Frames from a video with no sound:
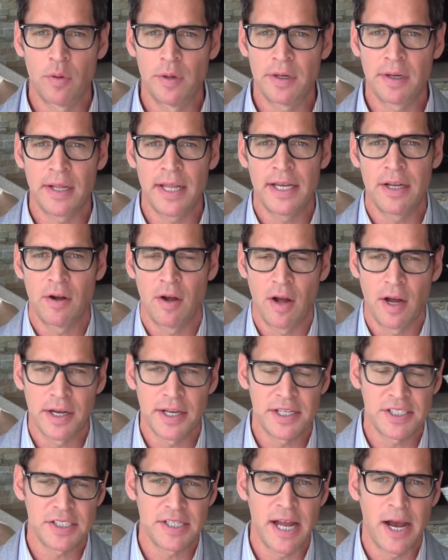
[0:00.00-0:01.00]
We're in late
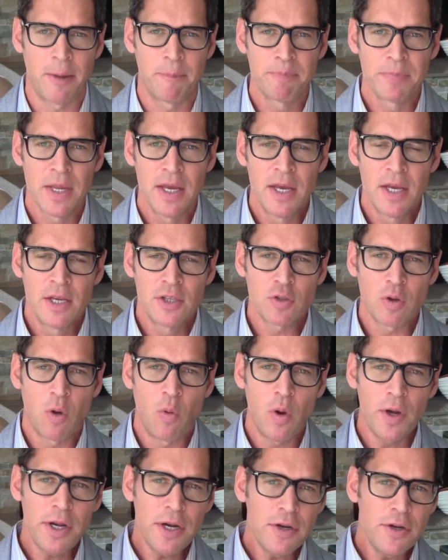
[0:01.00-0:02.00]
August now.
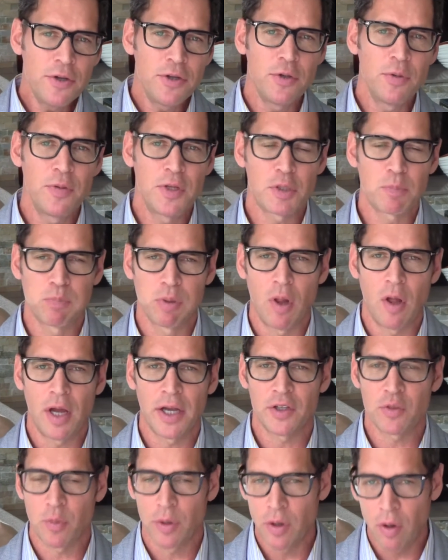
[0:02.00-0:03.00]
So I wanted to do this
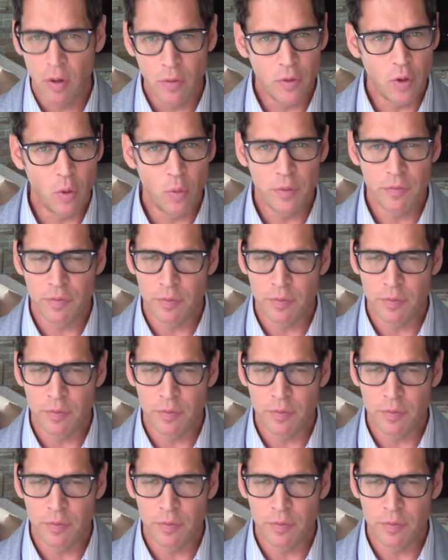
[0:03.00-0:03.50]
blog, as we all know,